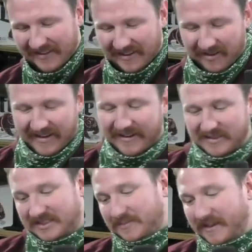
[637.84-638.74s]

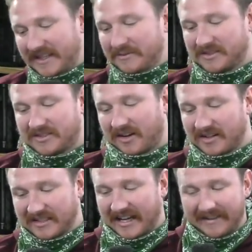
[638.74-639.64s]
Okay, speaking with
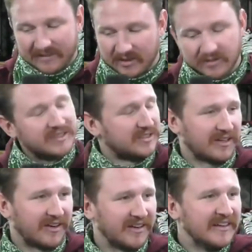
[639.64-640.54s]
stars, I have Luna
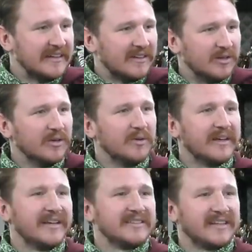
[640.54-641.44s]
Starr, who
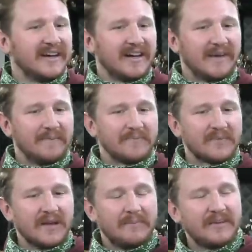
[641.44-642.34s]
is
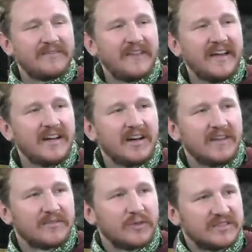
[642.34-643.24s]
a big fan
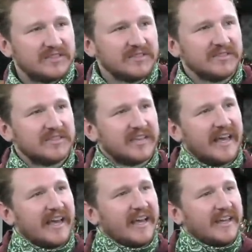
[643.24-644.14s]
of crystals
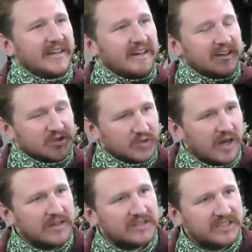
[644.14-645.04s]
and
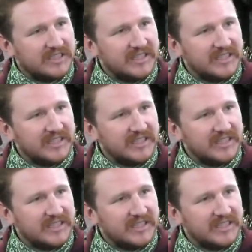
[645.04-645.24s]
astrology.